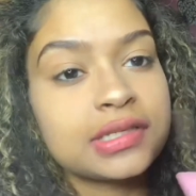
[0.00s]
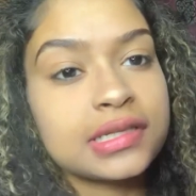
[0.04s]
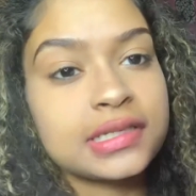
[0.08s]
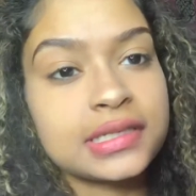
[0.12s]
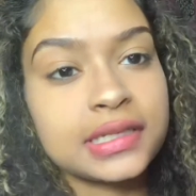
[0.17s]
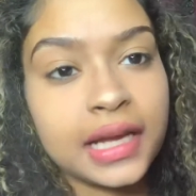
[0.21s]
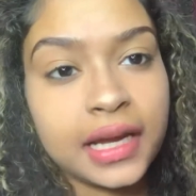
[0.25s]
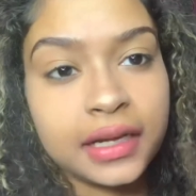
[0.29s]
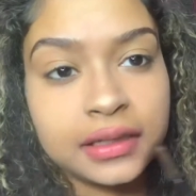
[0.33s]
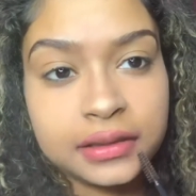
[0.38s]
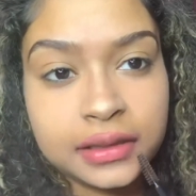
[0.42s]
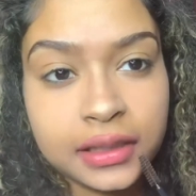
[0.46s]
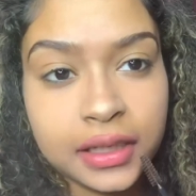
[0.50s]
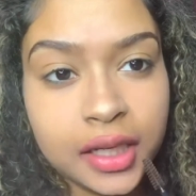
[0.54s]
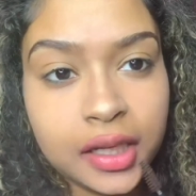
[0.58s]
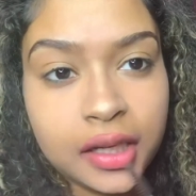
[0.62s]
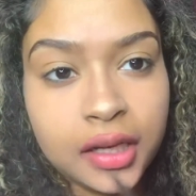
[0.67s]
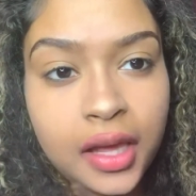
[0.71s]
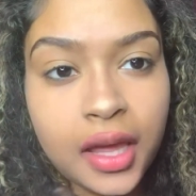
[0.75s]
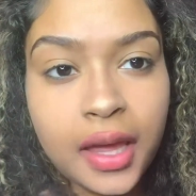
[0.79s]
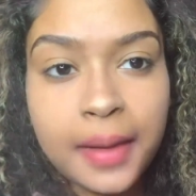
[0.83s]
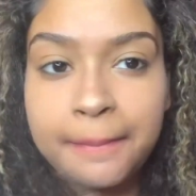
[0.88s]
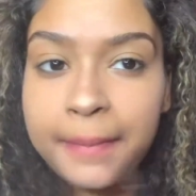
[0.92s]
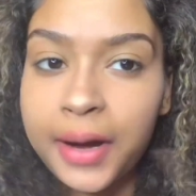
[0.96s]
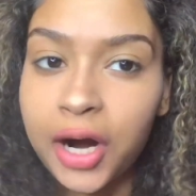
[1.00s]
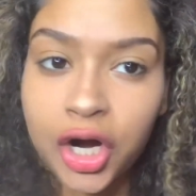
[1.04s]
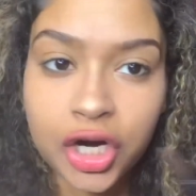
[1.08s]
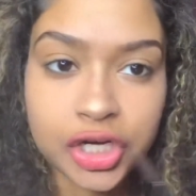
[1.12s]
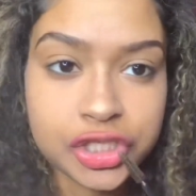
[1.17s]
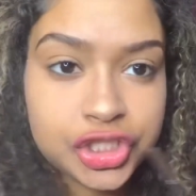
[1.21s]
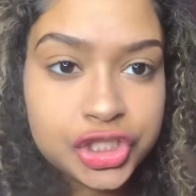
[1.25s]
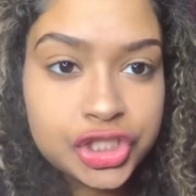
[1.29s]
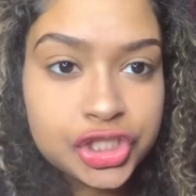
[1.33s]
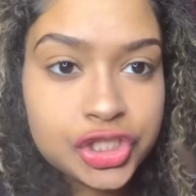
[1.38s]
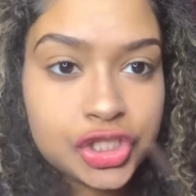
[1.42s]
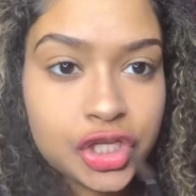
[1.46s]
is not done and my
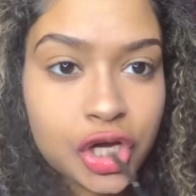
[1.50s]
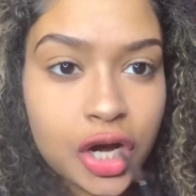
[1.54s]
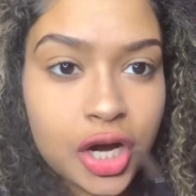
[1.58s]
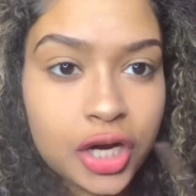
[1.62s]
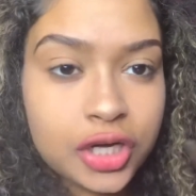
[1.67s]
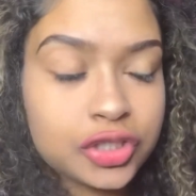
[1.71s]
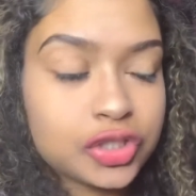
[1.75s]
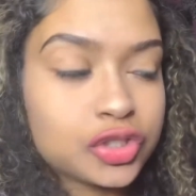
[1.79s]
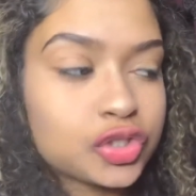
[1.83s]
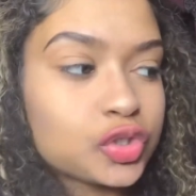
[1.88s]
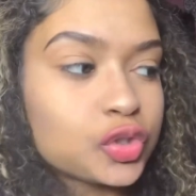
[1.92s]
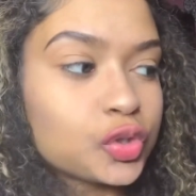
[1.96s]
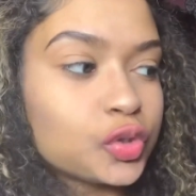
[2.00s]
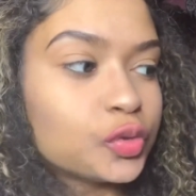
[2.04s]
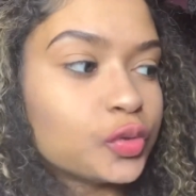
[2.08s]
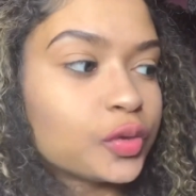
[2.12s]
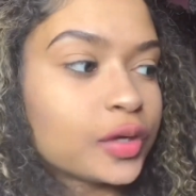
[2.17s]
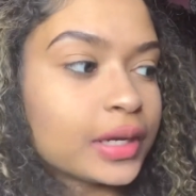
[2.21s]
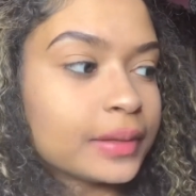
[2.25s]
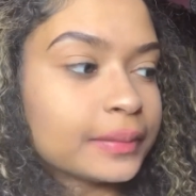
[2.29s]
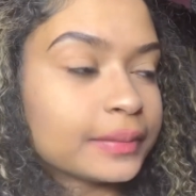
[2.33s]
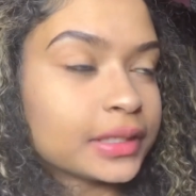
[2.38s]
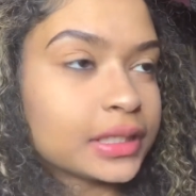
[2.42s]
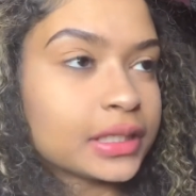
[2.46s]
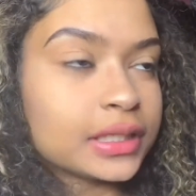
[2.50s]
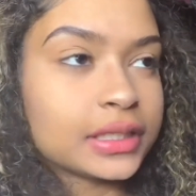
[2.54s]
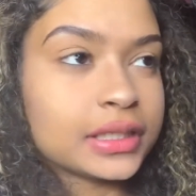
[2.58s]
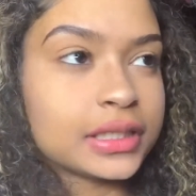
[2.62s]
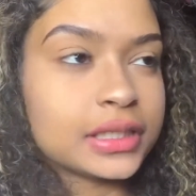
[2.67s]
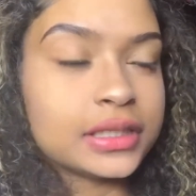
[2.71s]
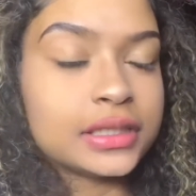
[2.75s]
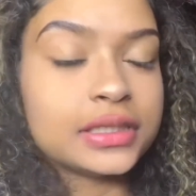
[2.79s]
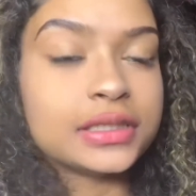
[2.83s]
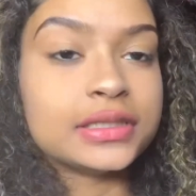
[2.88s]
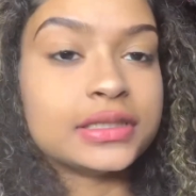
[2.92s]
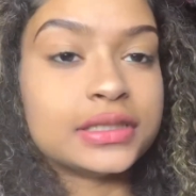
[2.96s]
arches are two
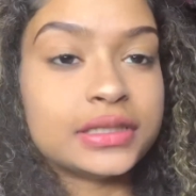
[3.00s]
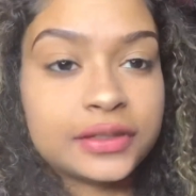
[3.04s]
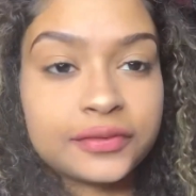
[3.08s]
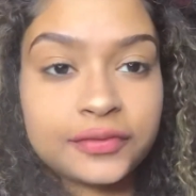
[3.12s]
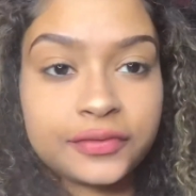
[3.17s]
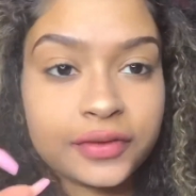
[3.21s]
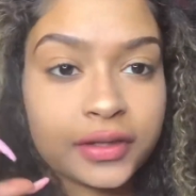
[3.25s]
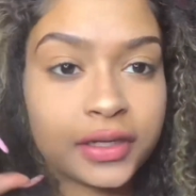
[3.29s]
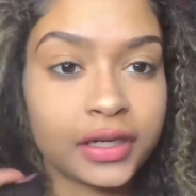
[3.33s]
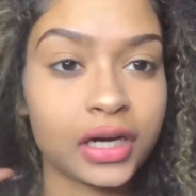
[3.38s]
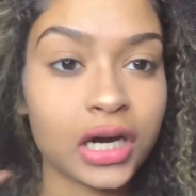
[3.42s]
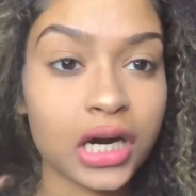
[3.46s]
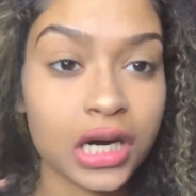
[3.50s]
completely different